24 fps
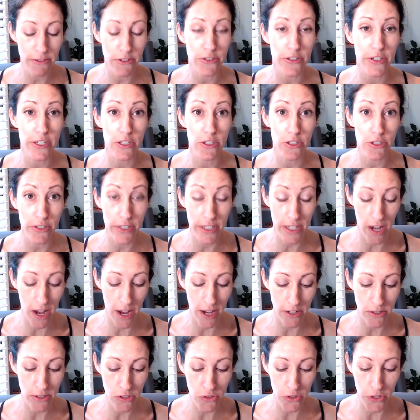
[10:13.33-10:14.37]
during
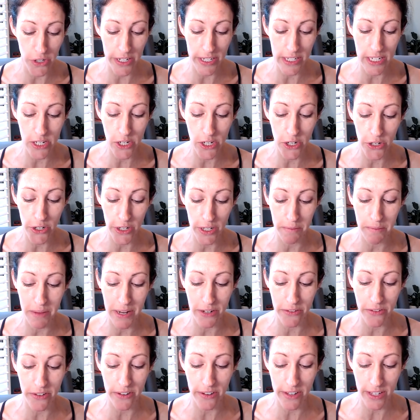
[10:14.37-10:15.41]
triage or any current
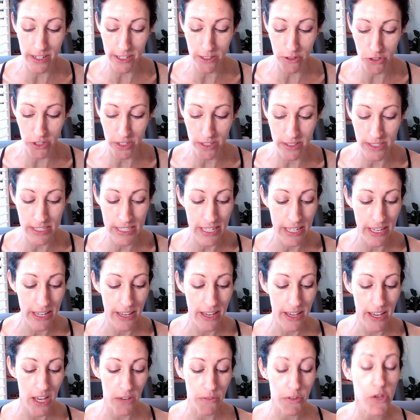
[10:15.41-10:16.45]
medical conditions
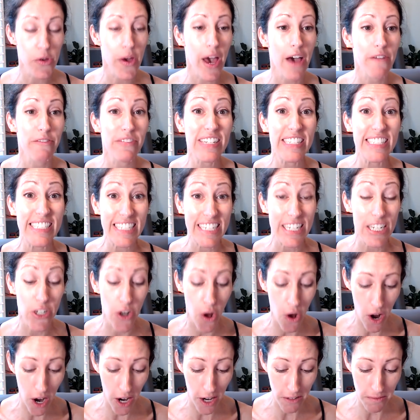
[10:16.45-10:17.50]
if you have a
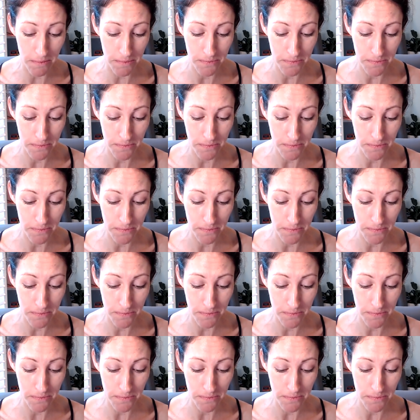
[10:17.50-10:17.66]
DNR,